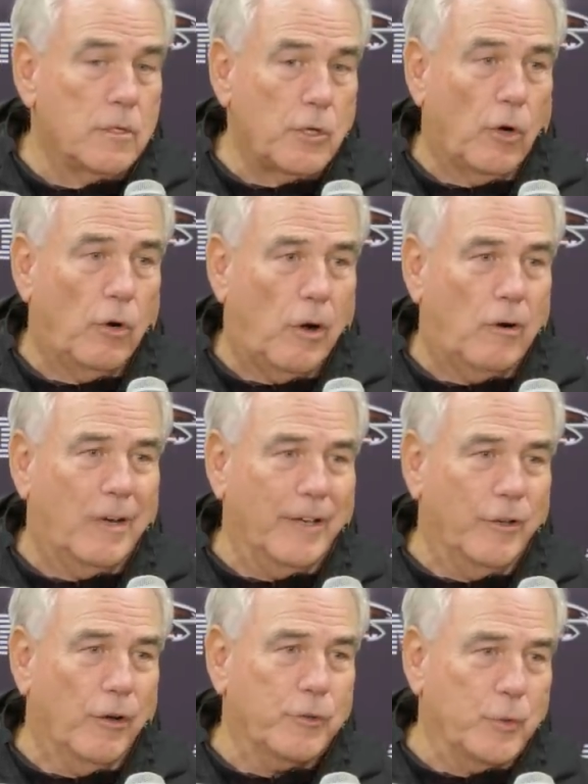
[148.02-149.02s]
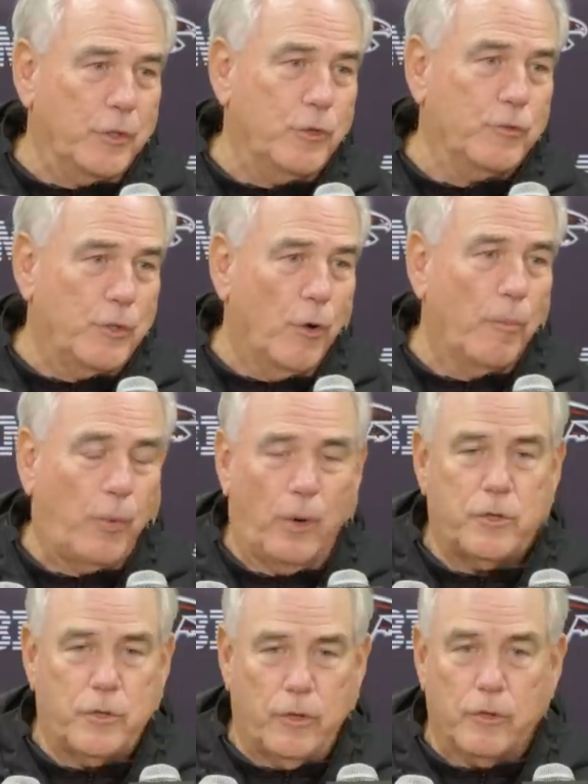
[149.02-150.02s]
so all I know is when you zone
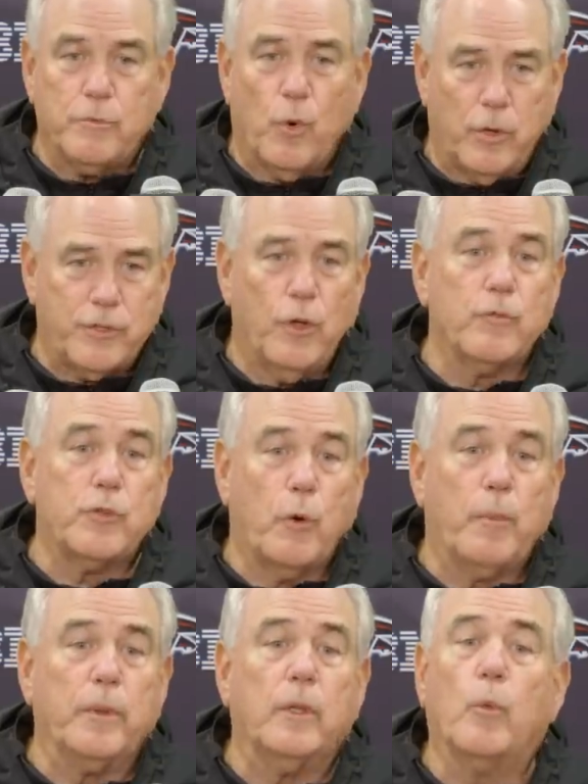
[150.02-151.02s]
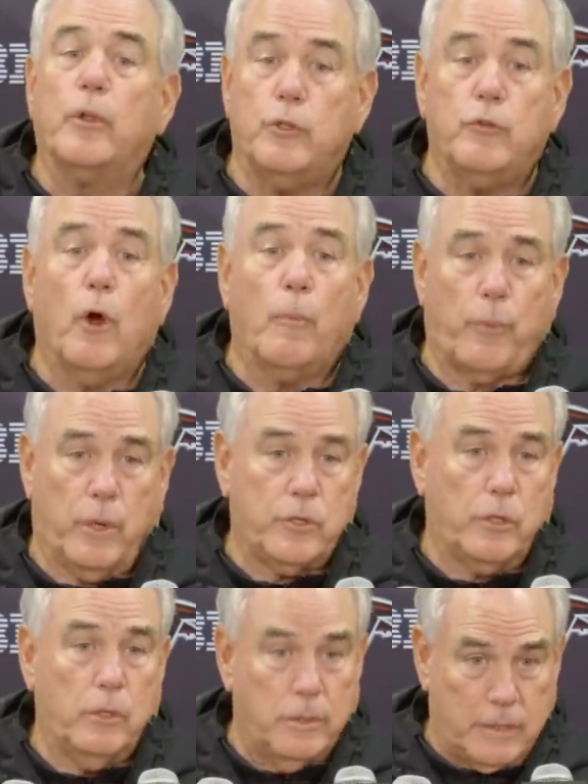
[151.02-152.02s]
pressure, there's more zones open than when you don't
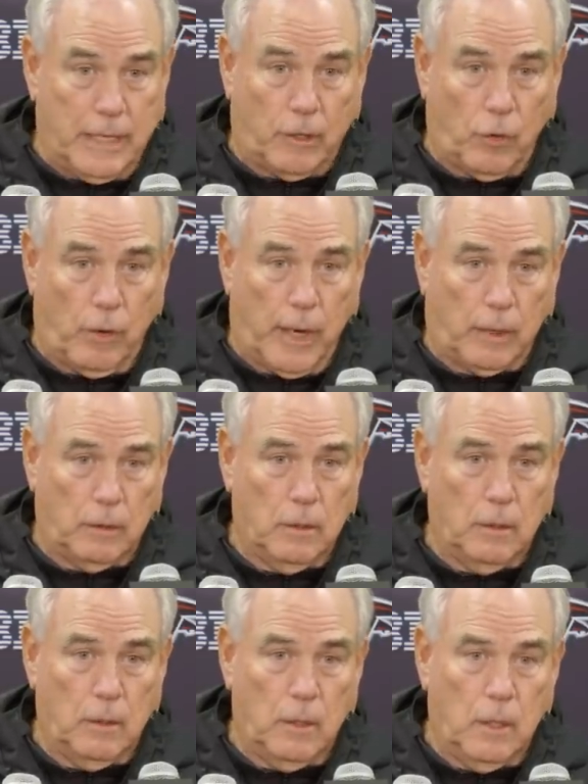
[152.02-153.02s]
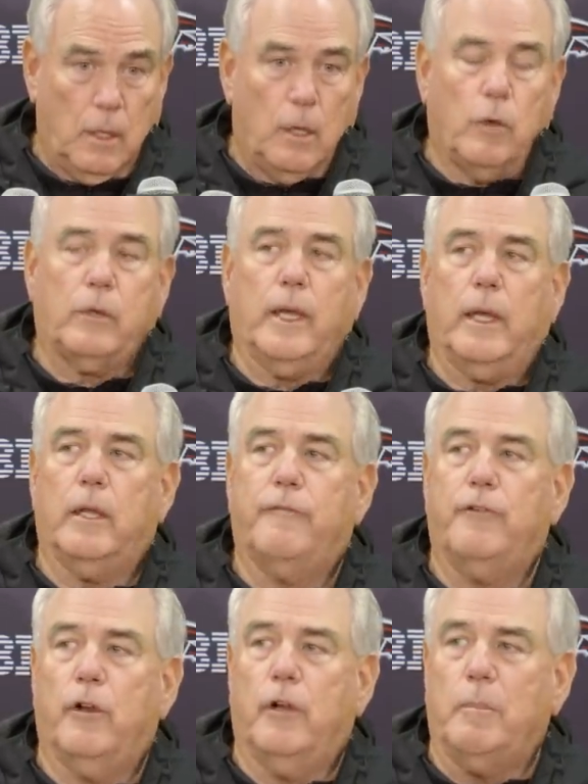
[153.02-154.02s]
pressure. Is that correct? Correct. Okay, and
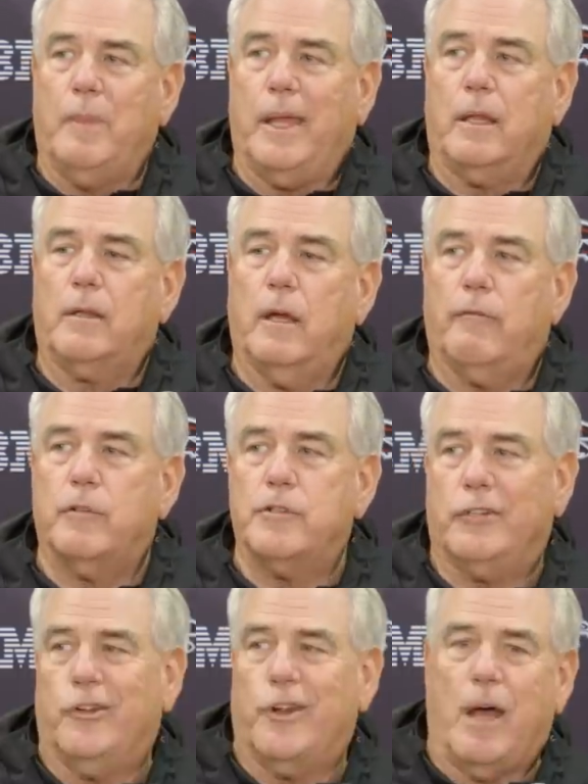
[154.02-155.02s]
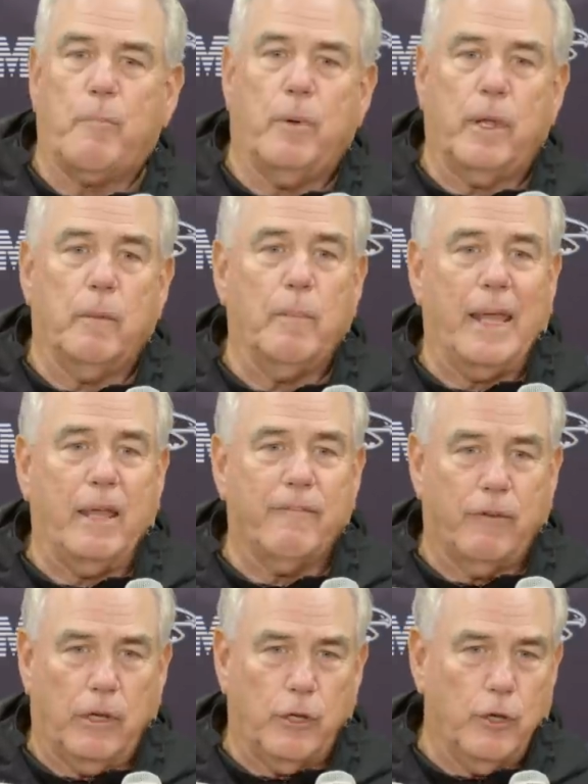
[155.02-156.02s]
if you're in man coverage and you're not playing man
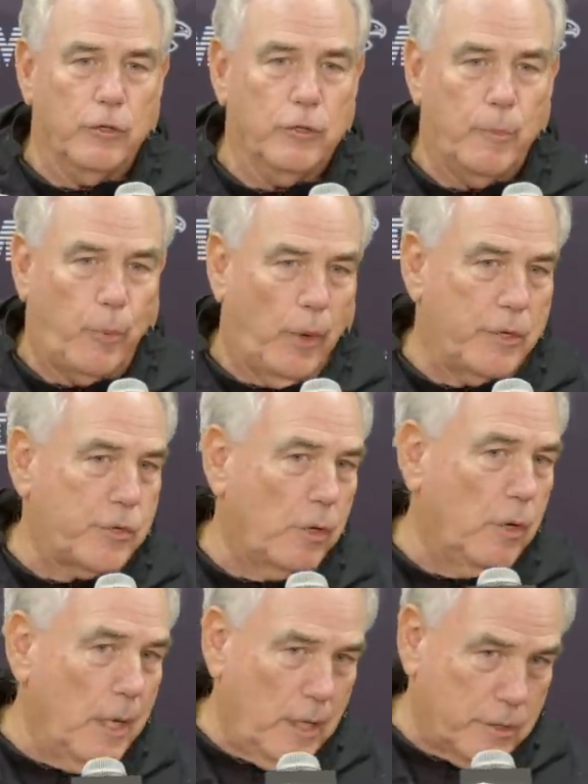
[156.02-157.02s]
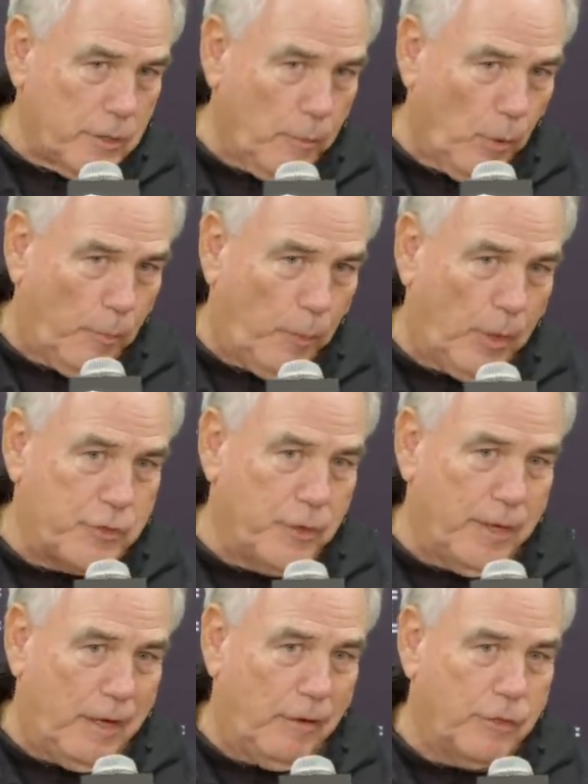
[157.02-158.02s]
very good and you pressure, is there more pressure
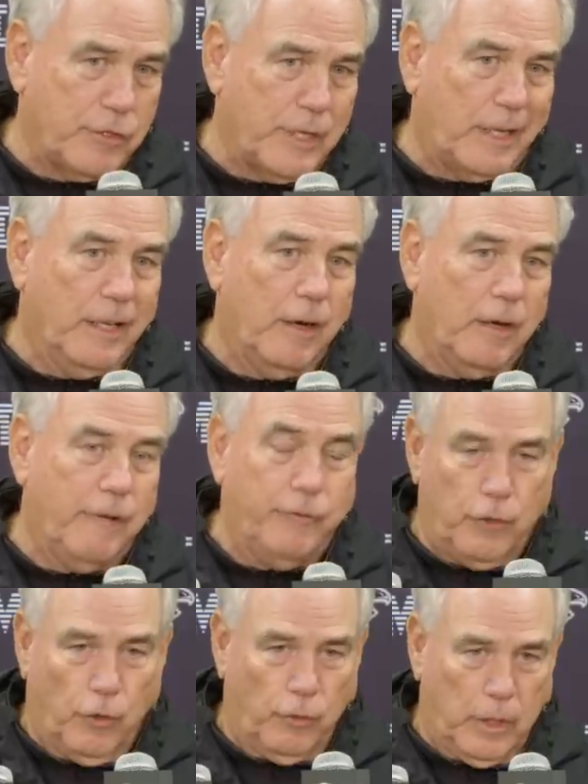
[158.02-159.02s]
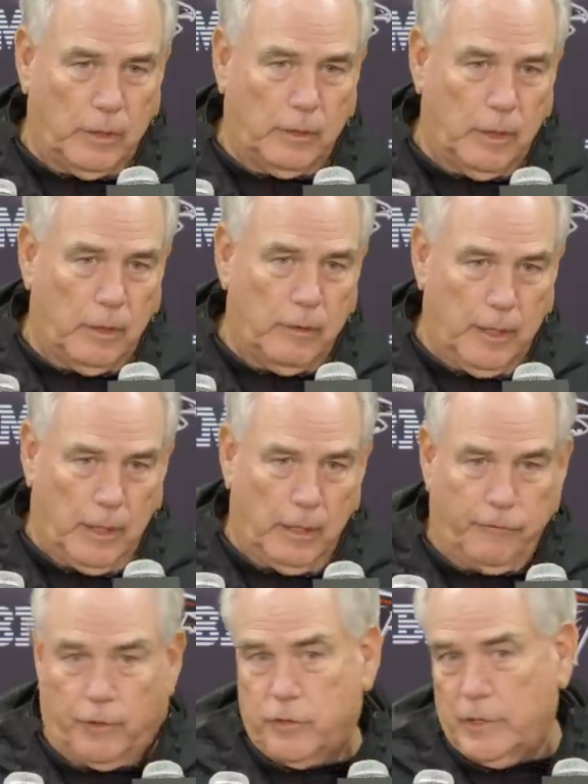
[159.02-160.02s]
now on the secondary if you don't get there than
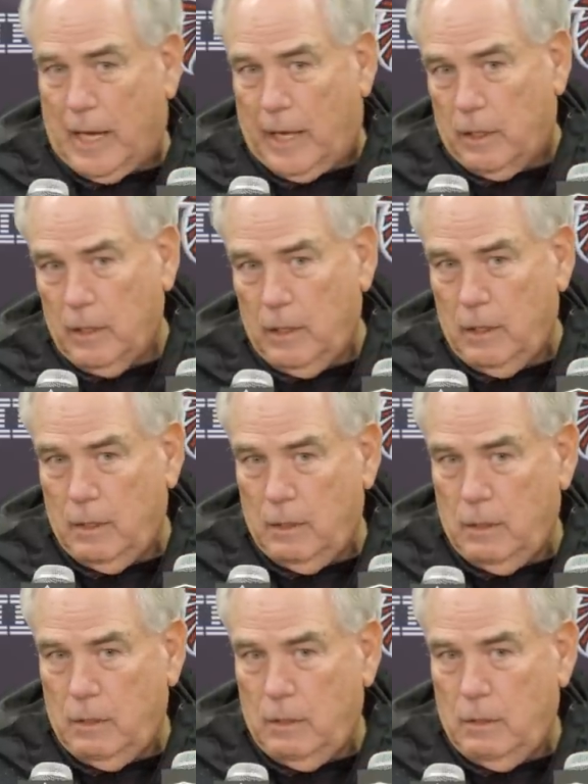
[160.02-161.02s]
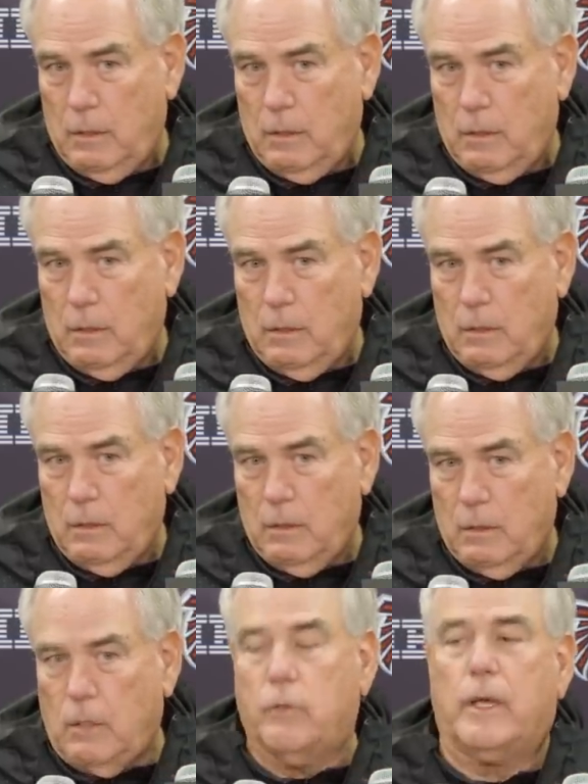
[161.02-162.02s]
if there's not? That's correct.
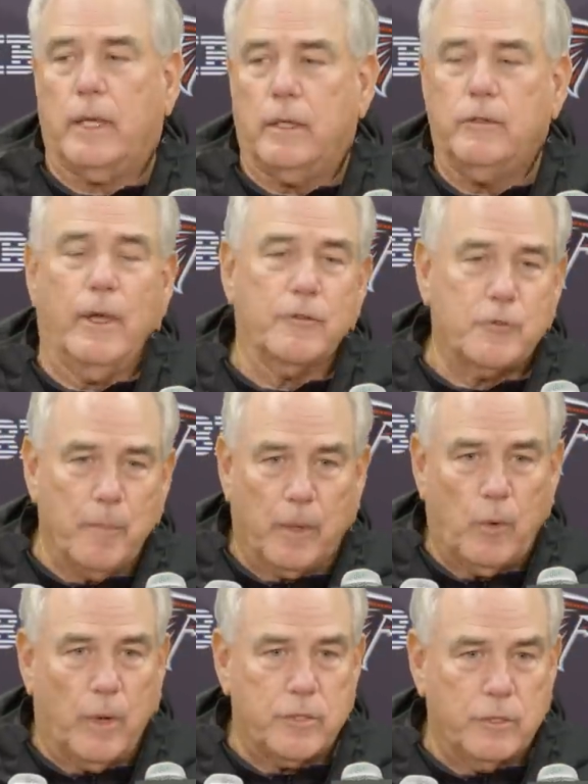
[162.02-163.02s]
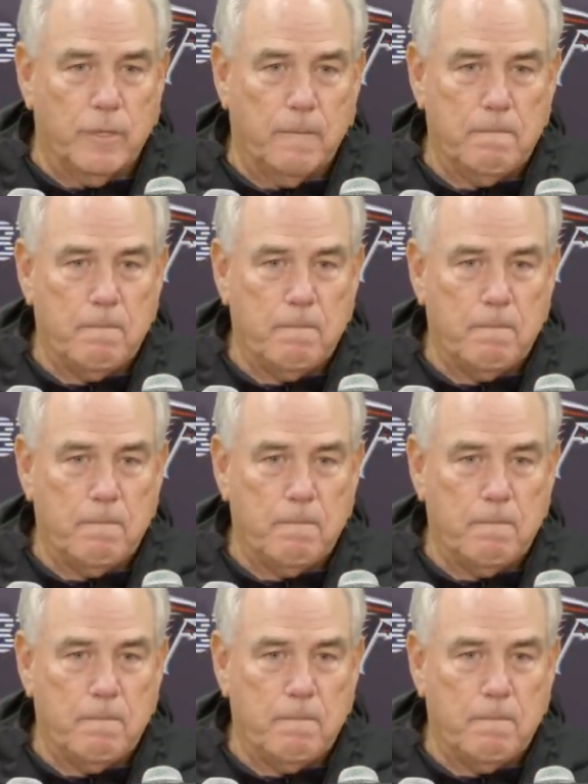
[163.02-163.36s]
Okay, you answered my question.